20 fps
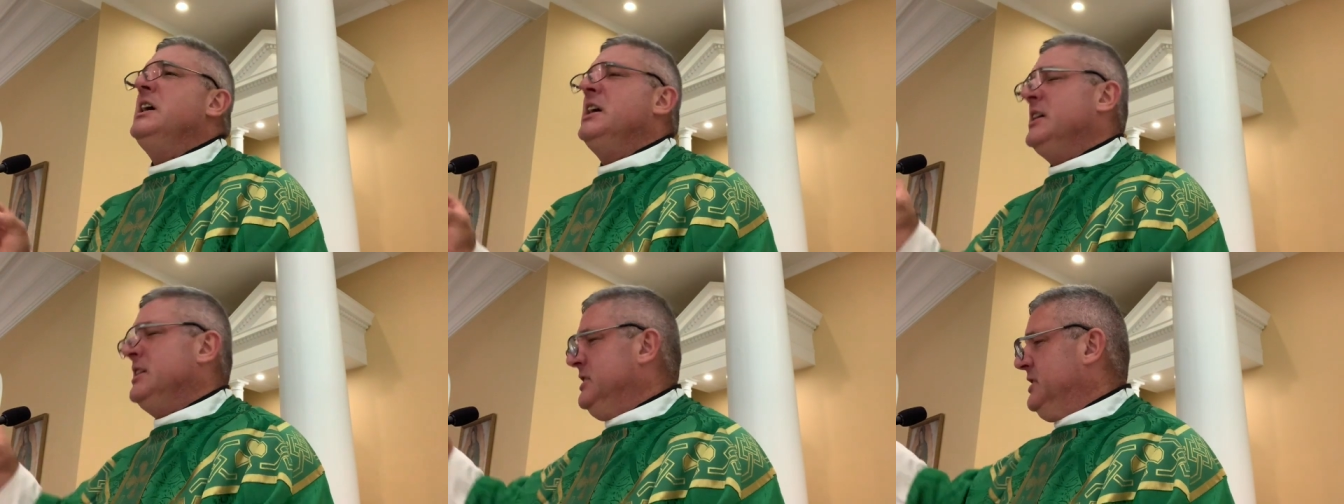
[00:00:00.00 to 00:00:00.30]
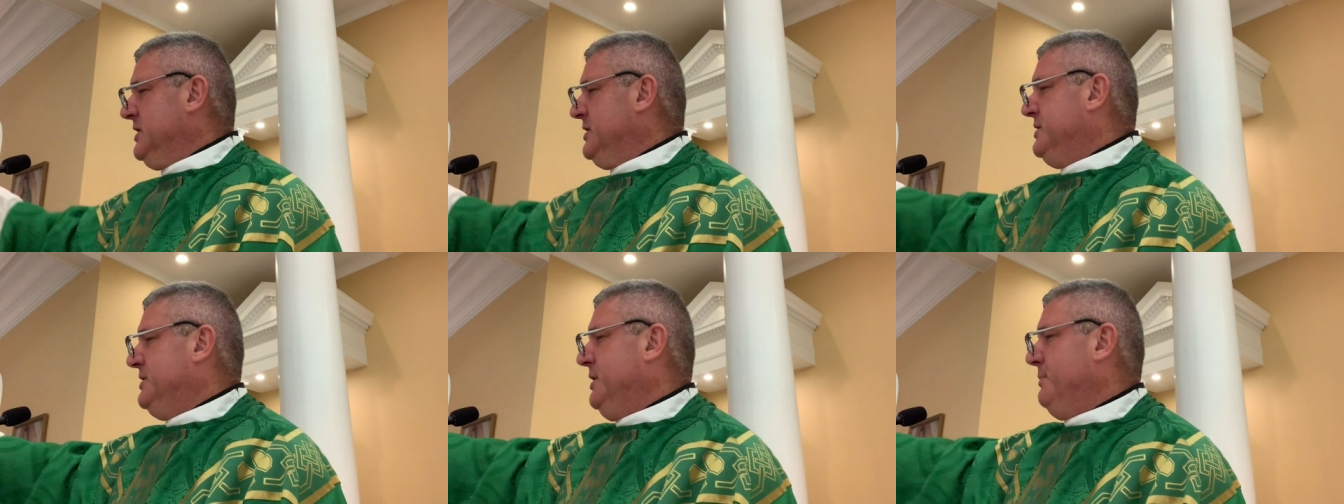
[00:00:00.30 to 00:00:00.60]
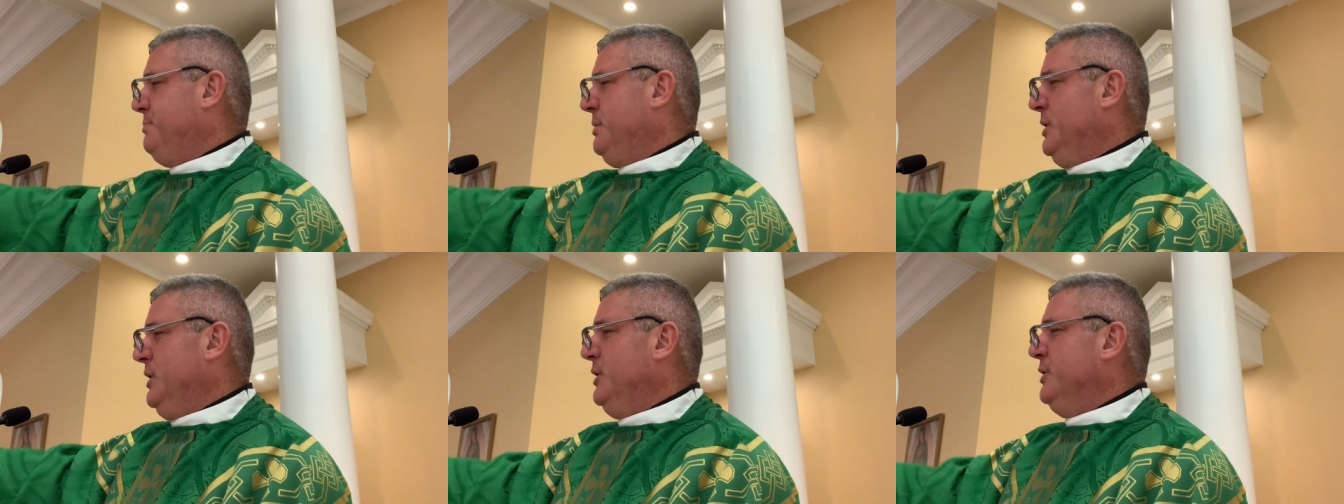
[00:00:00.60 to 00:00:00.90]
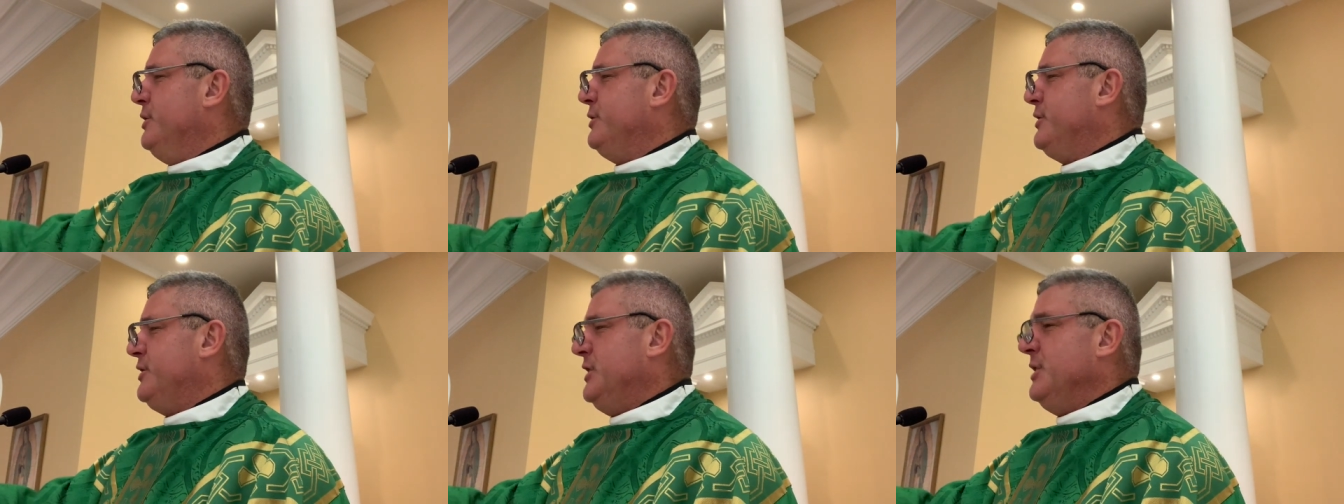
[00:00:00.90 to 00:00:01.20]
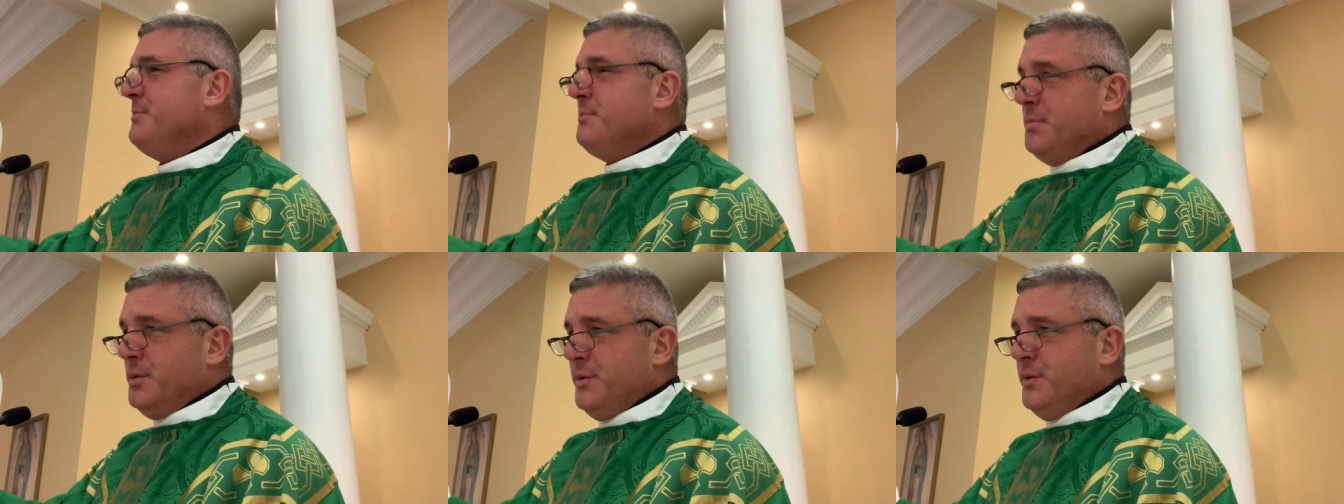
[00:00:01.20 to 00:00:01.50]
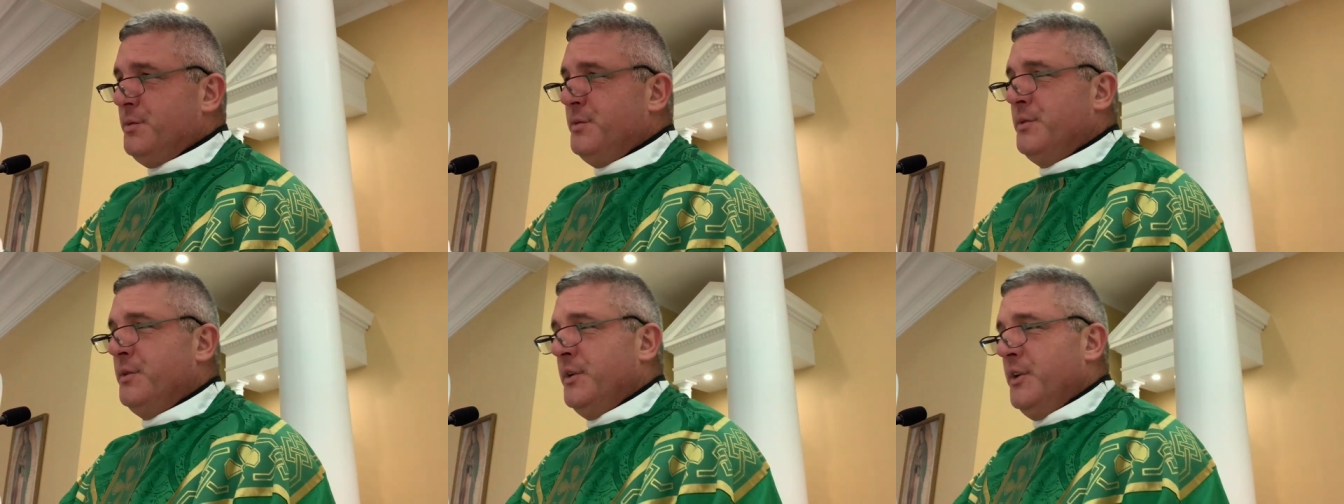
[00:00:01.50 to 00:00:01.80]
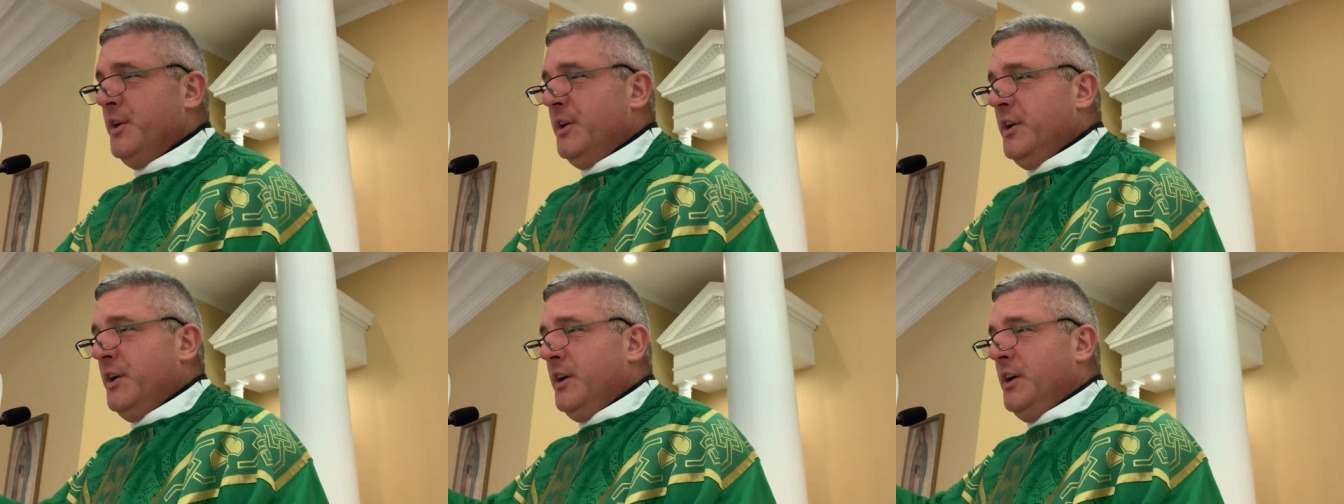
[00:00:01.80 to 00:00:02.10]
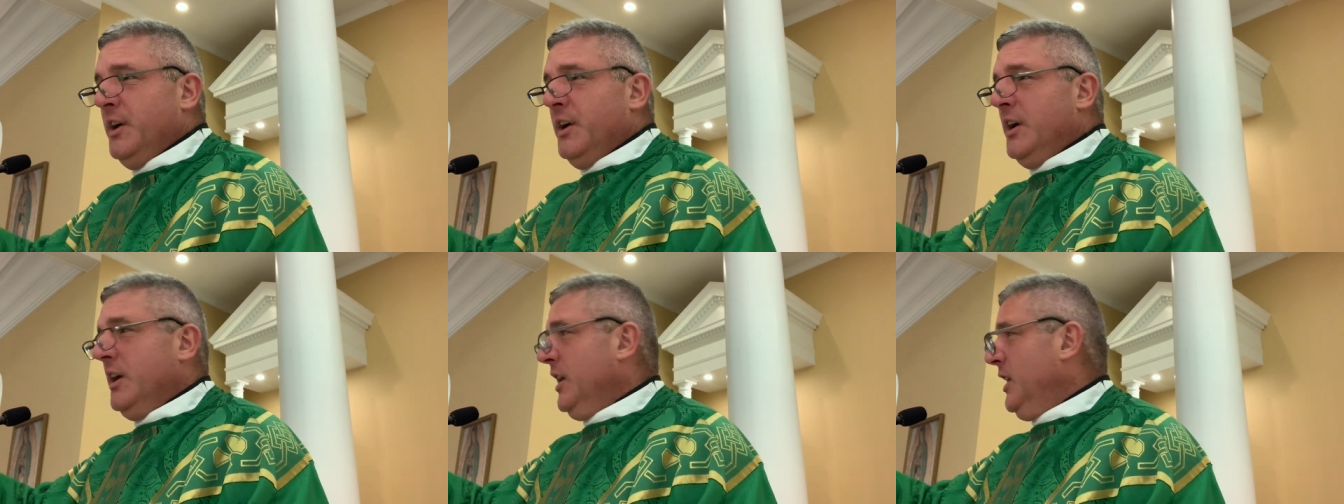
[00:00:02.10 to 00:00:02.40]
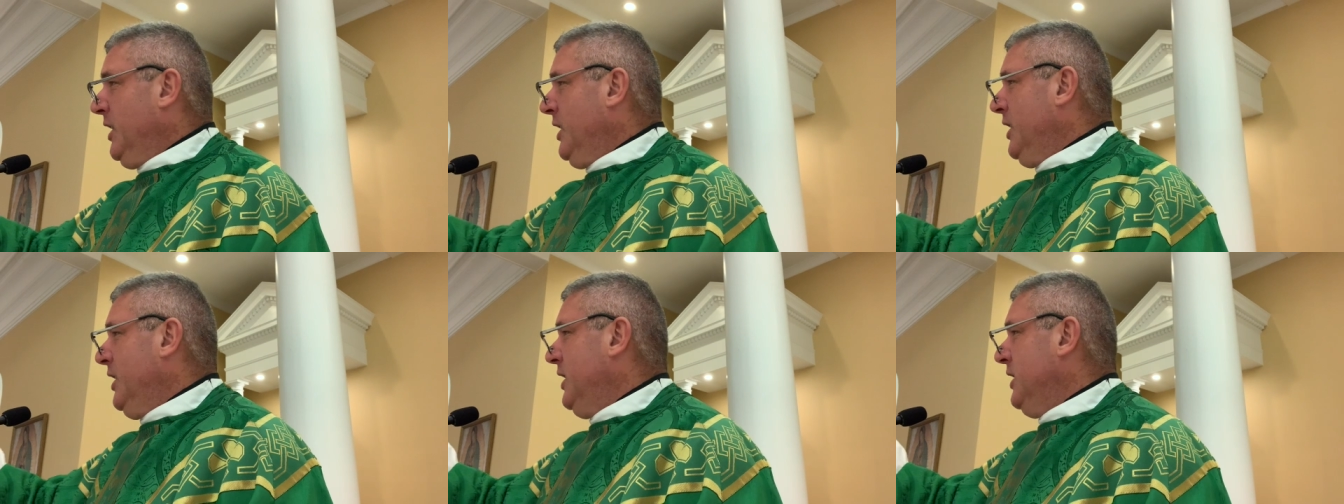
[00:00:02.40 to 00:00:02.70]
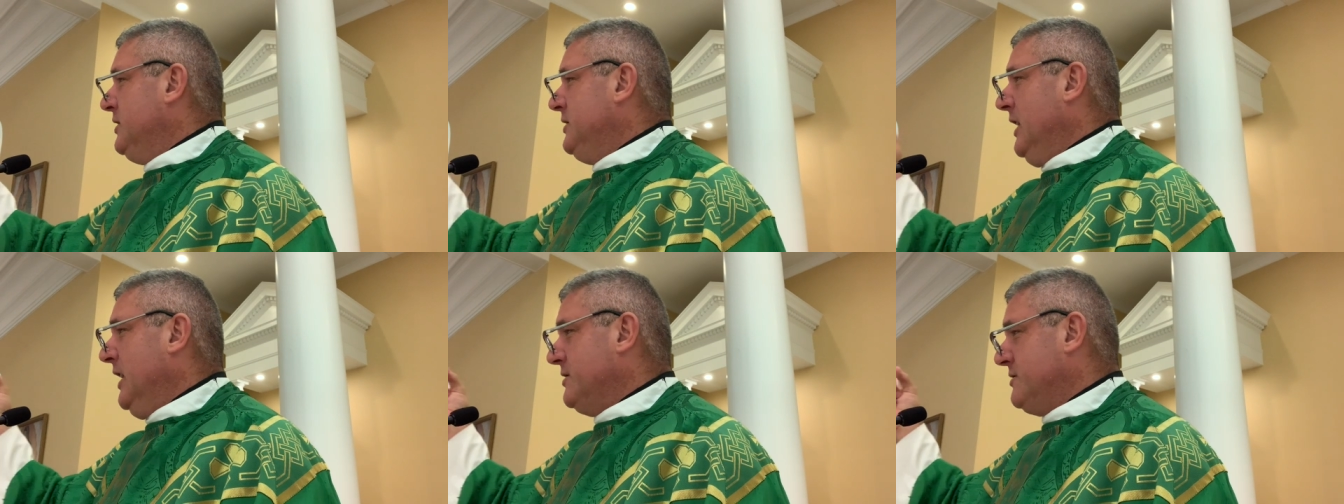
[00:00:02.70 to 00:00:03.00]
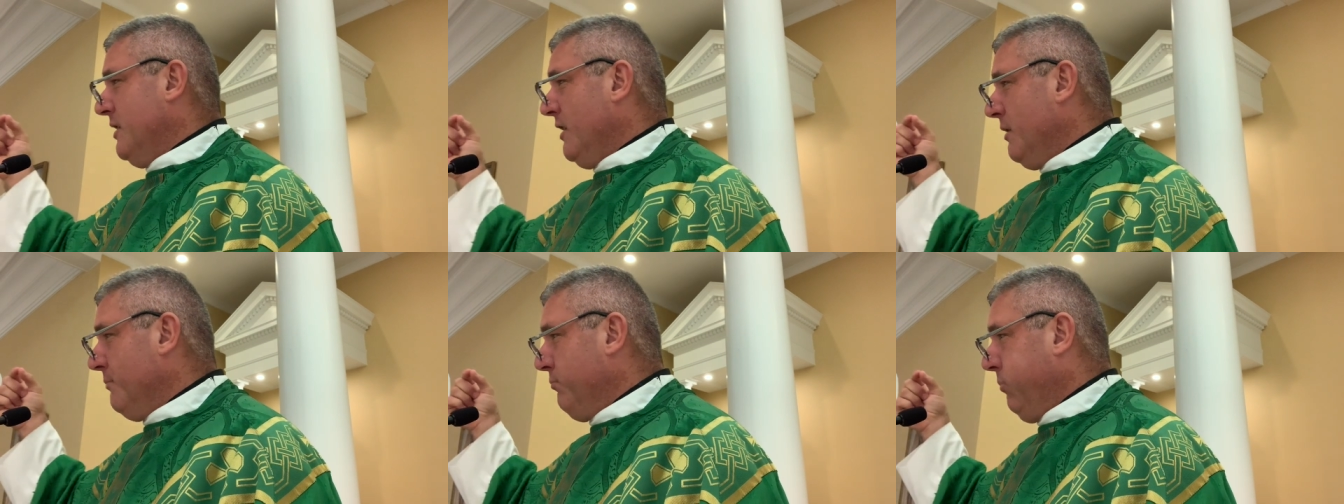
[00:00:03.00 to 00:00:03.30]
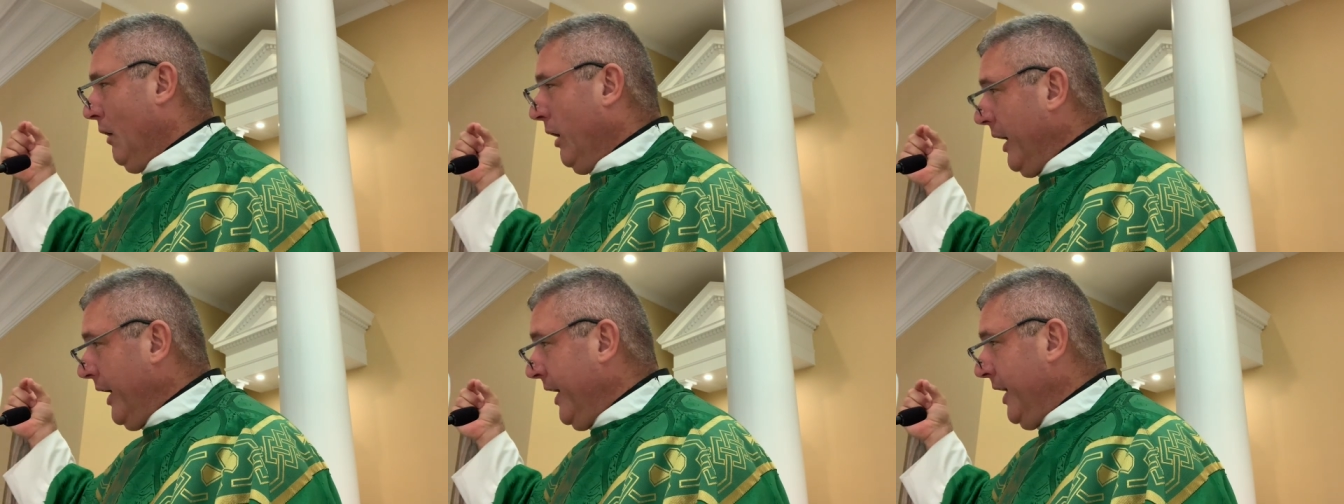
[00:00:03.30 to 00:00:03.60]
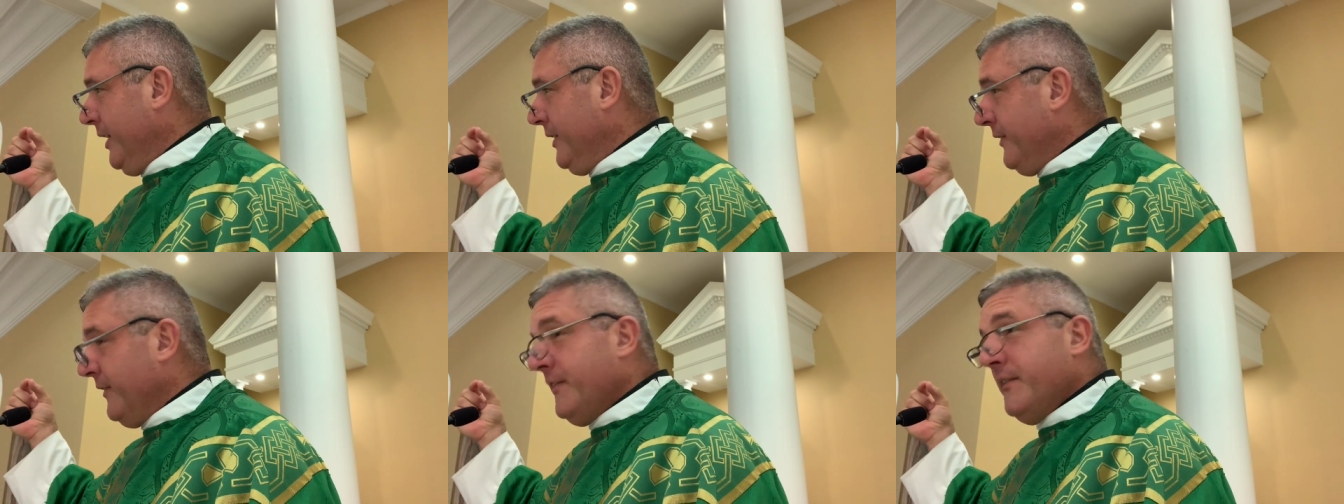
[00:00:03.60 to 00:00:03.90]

and just dip a little thimble. And like, that's our brain.